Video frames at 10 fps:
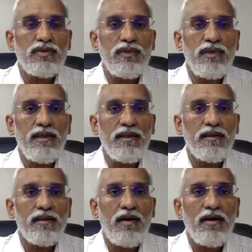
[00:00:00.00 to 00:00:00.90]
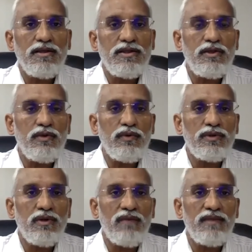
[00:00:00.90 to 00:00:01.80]
to the
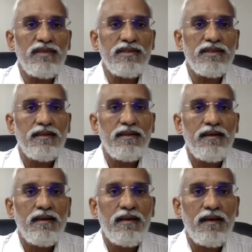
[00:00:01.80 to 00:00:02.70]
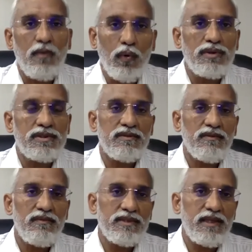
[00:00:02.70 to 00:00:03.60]
constitution of these courts
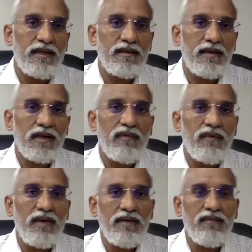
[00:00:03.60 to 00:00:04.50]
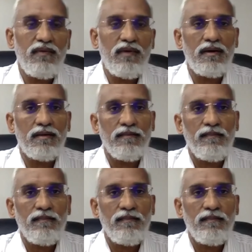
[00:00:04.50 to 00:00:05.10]
which are required for